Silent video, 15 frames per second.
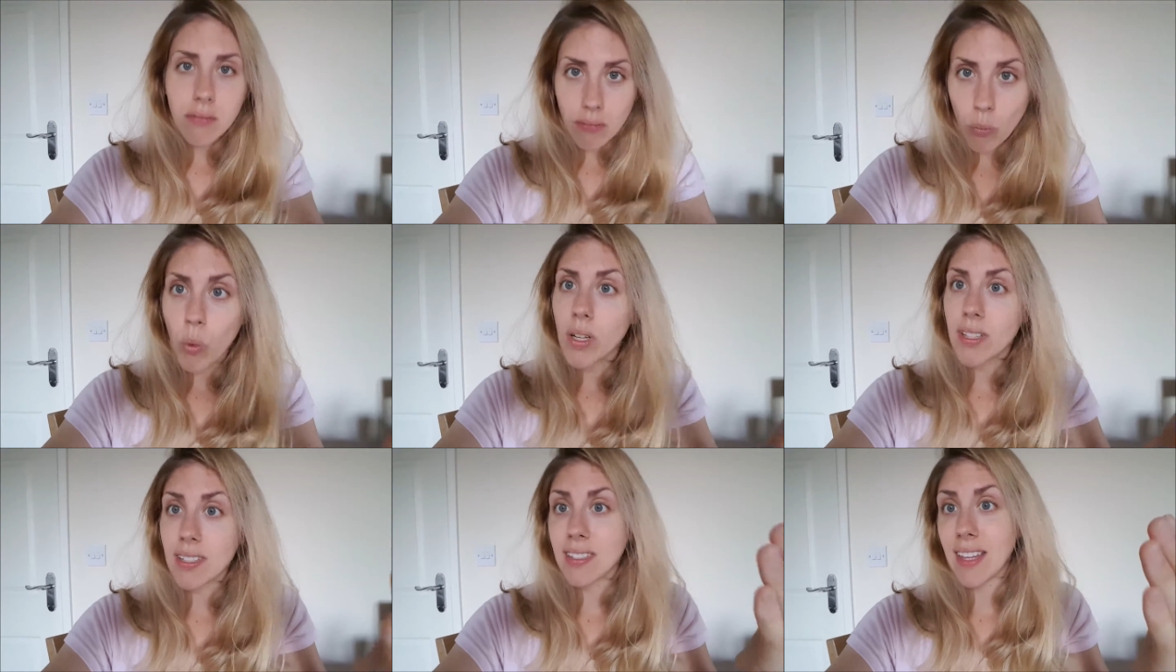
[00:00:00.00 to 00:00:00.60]

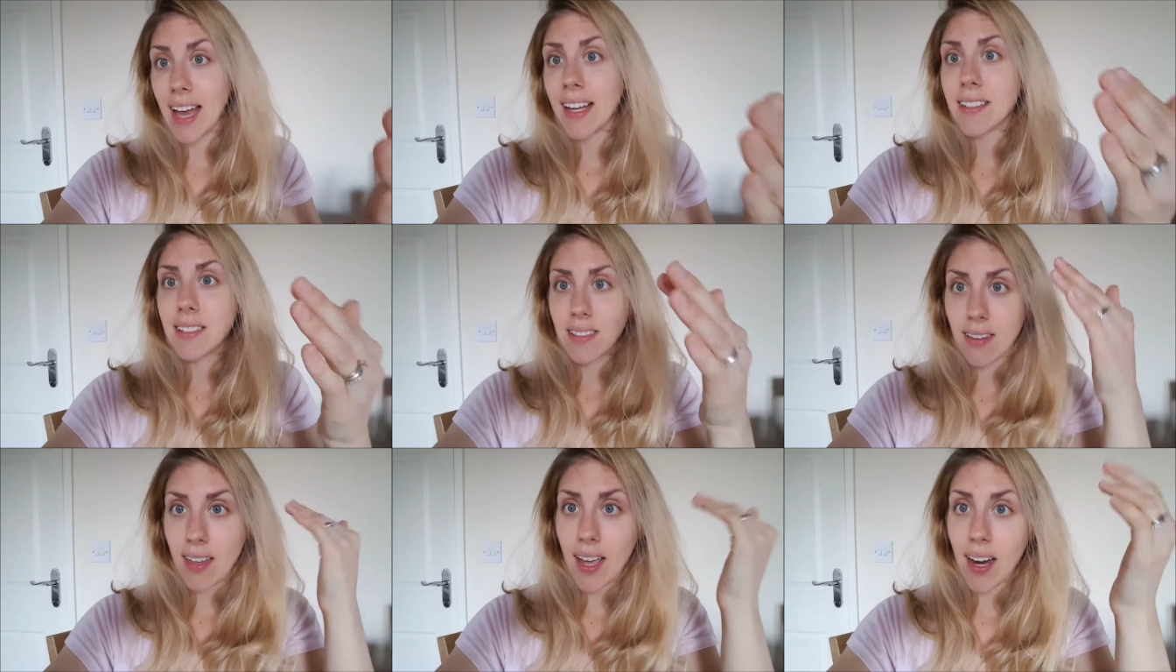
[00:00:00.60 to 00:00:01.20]
Once
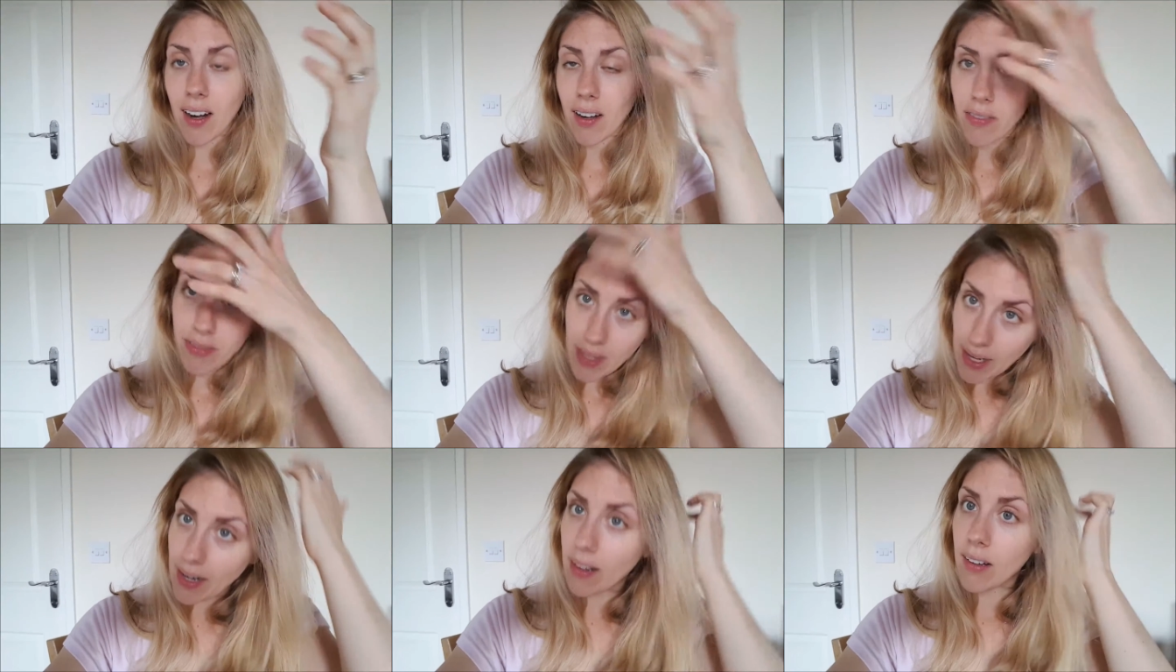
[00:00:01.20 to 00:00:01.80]
that's there,
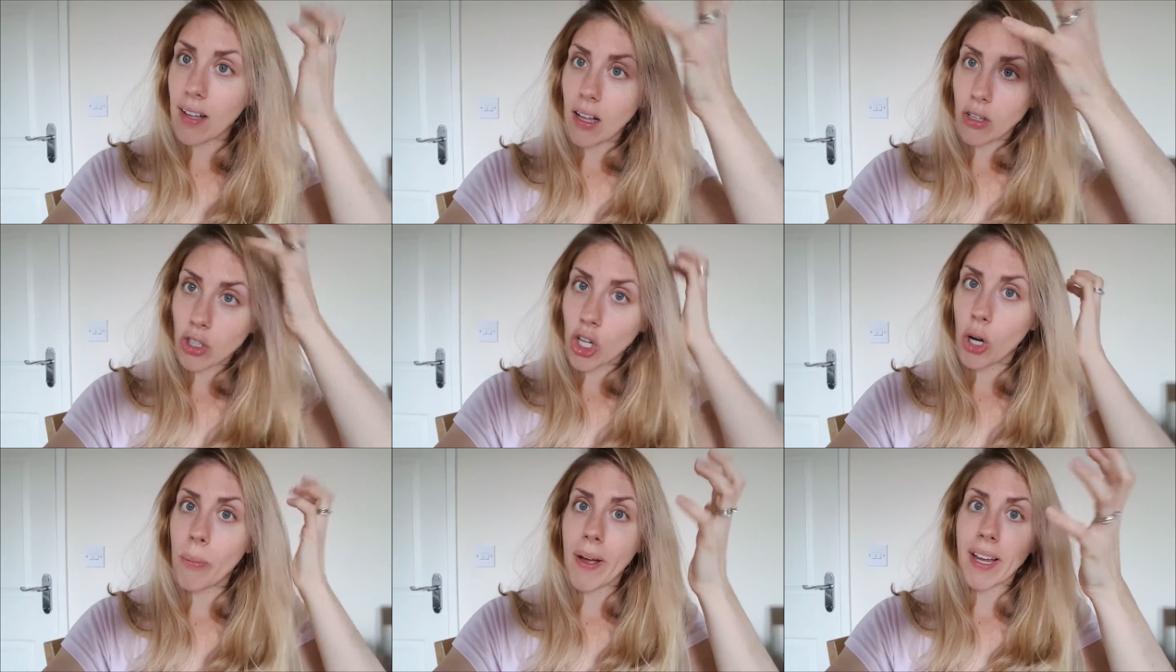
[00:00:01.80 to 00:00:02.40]
then I'll, I'll
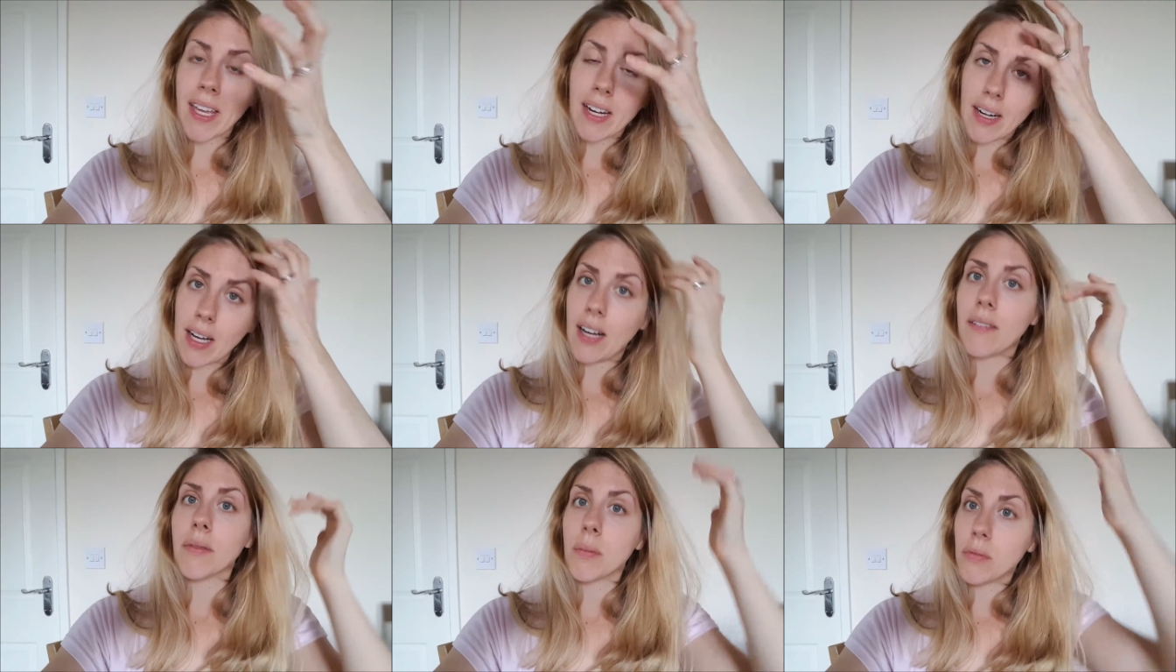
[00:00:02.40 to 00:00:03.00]
go back in and
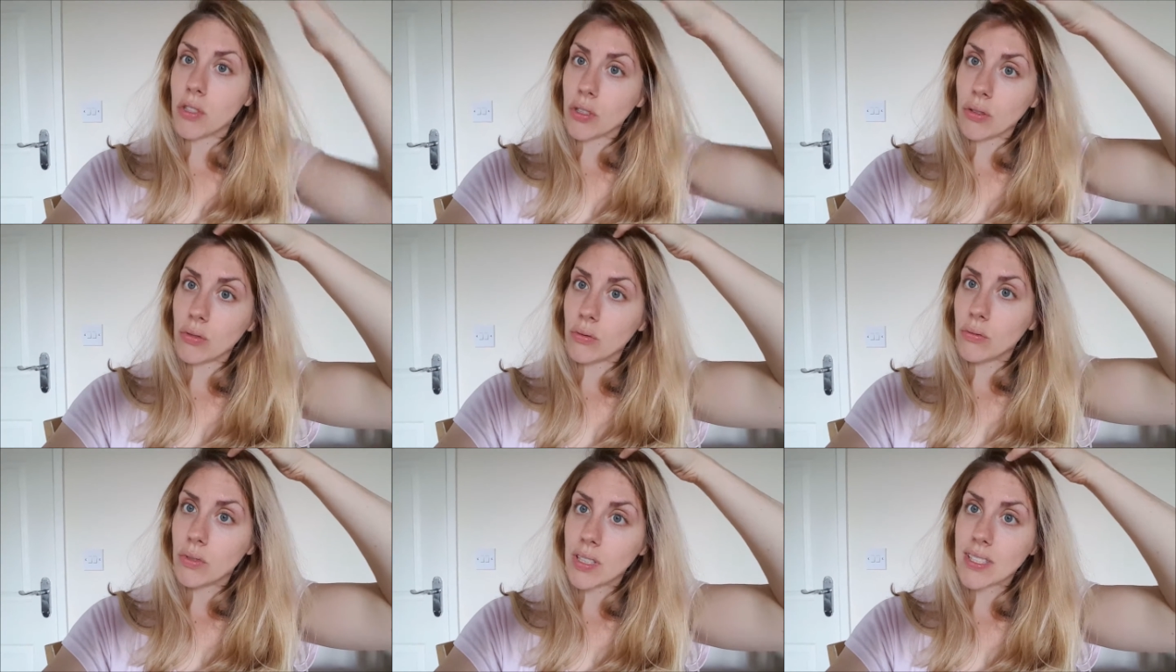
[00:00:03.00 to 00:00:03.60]
have them
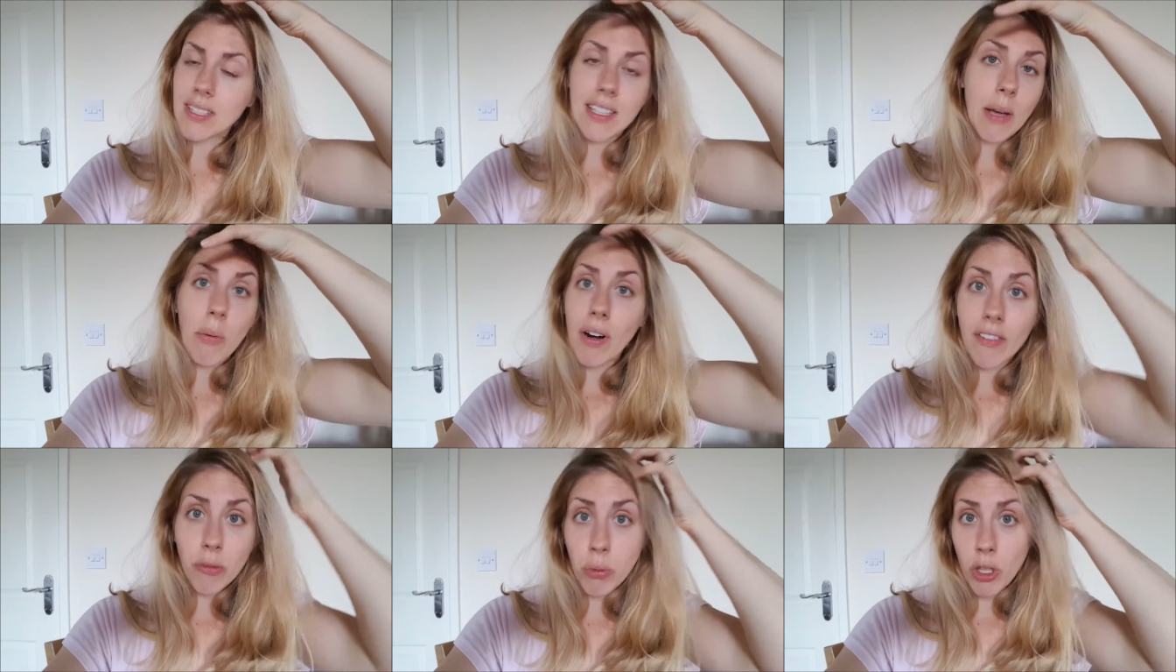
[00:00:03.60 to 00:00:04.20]
do, they
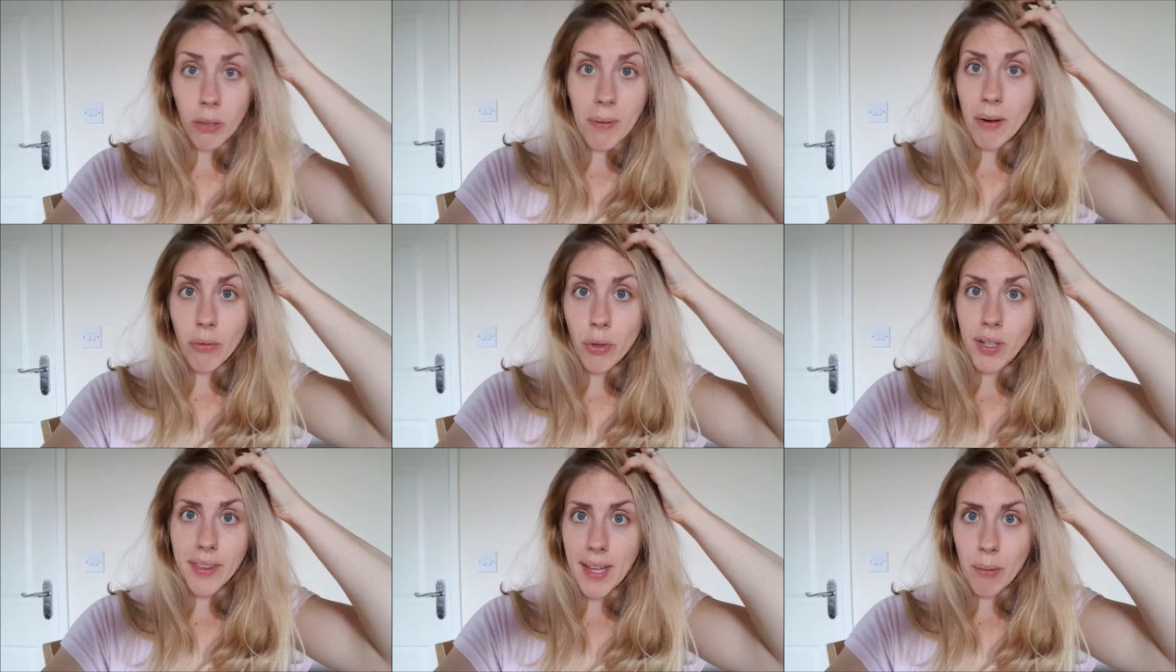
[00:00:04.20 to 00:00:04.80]
won't have to pull up my
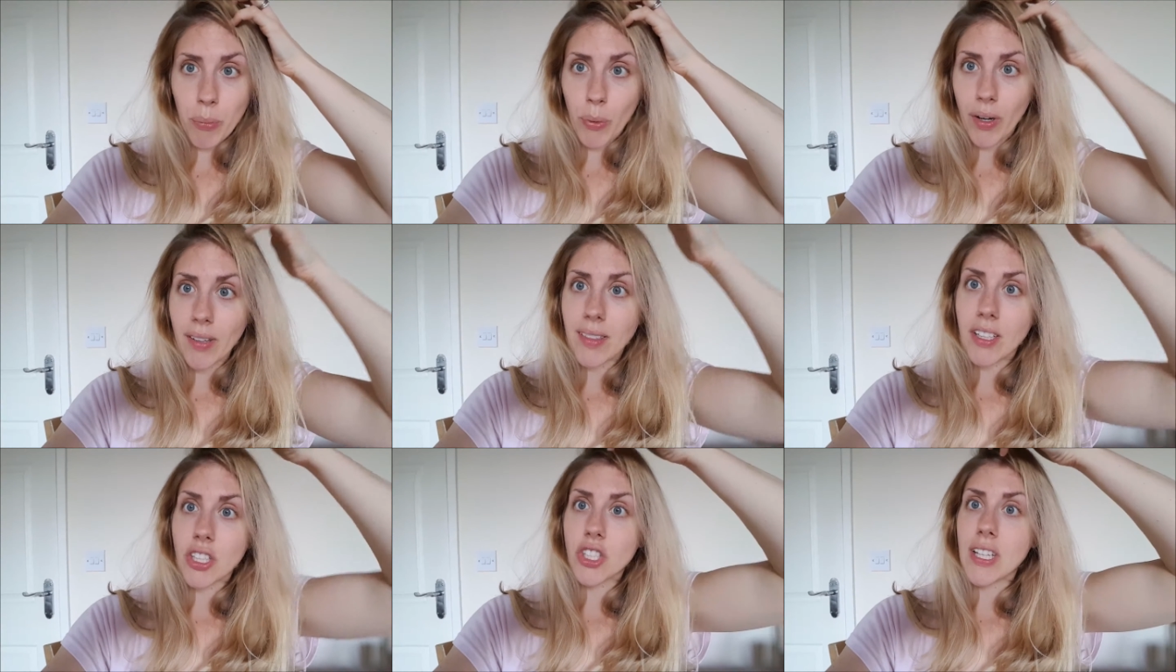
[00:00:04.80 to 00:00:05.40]
root at that
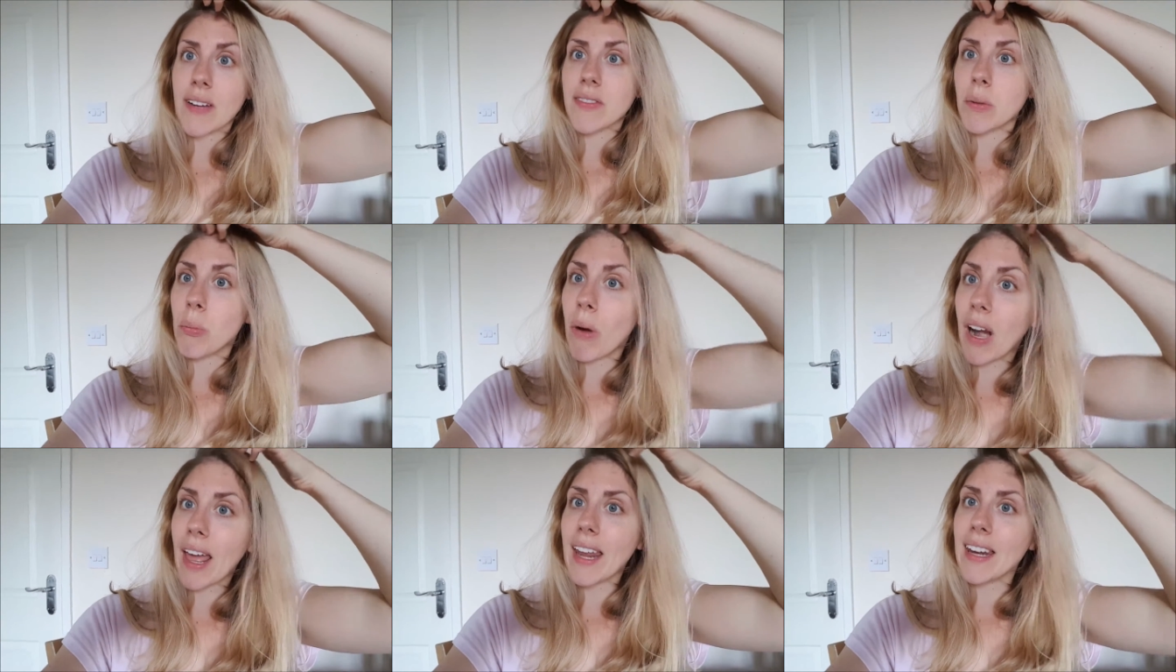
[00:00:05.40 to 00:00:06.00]
point. They'll just have to
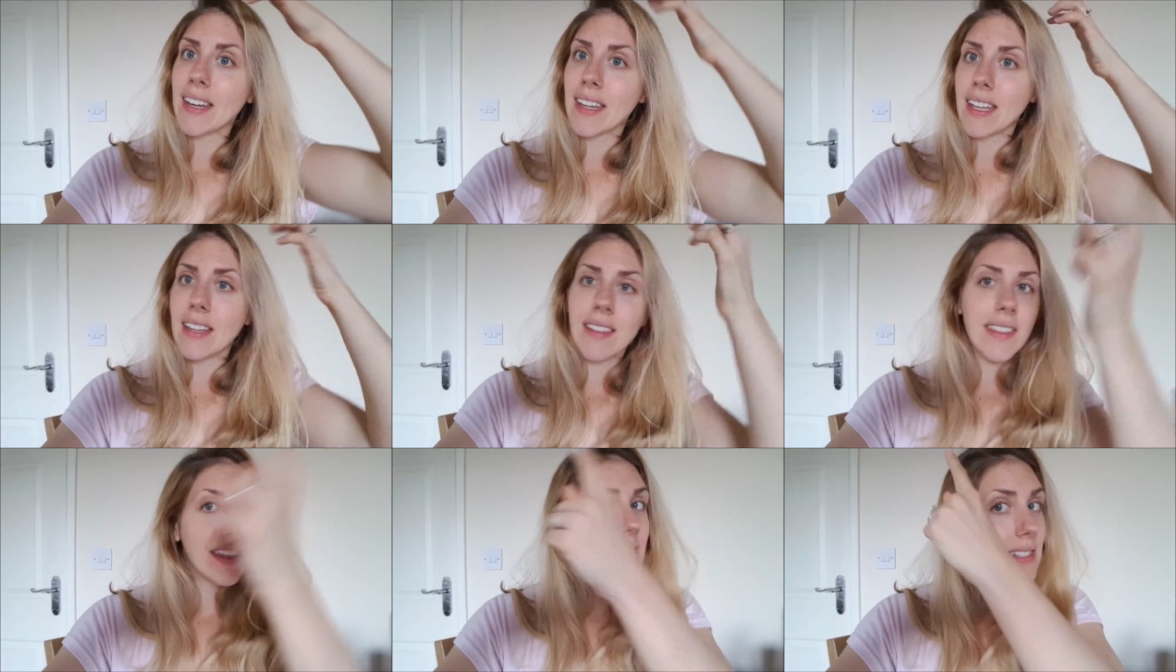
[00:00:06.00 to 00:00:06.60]
blend
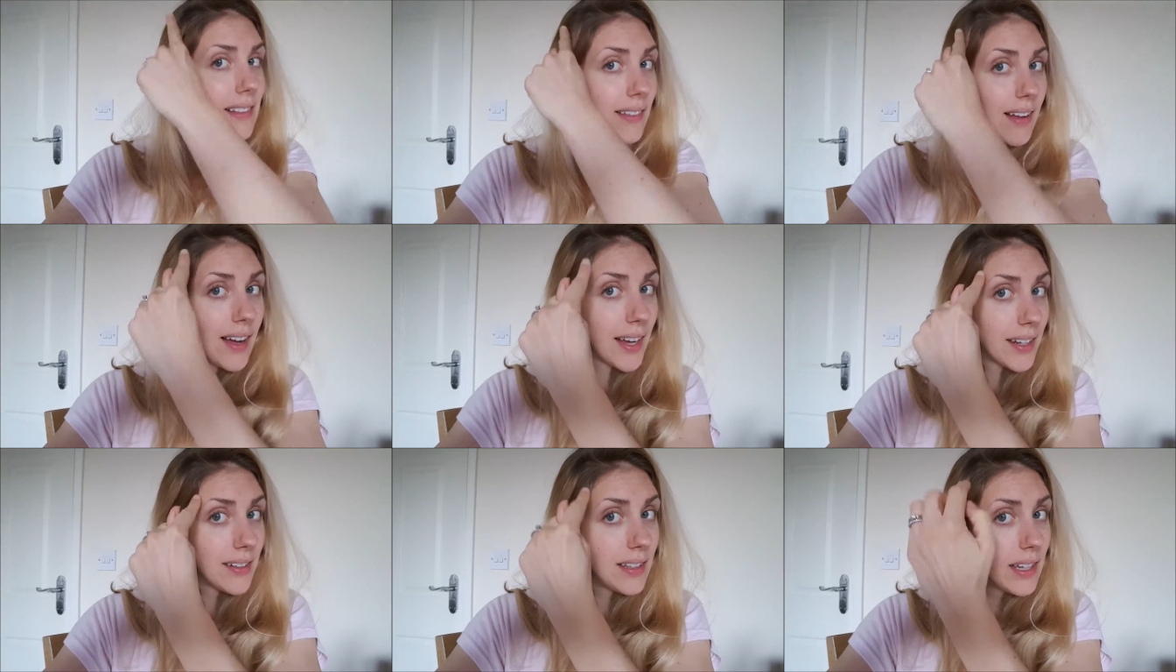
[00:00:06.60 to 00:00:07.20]
in this
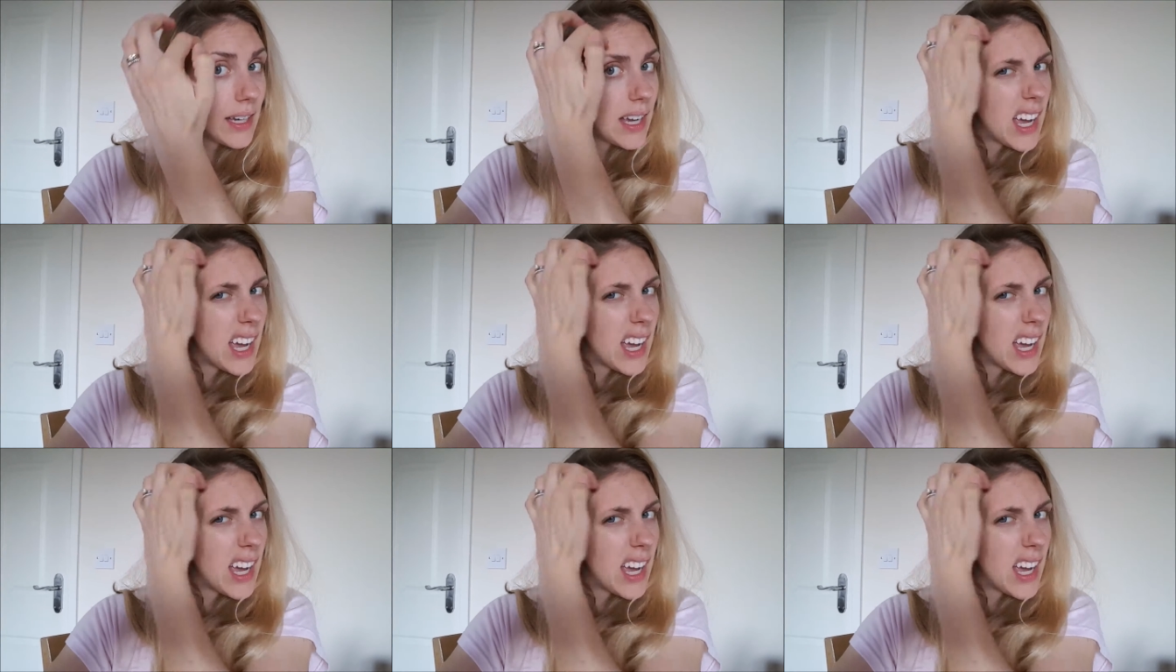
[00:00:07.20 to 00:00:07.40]
line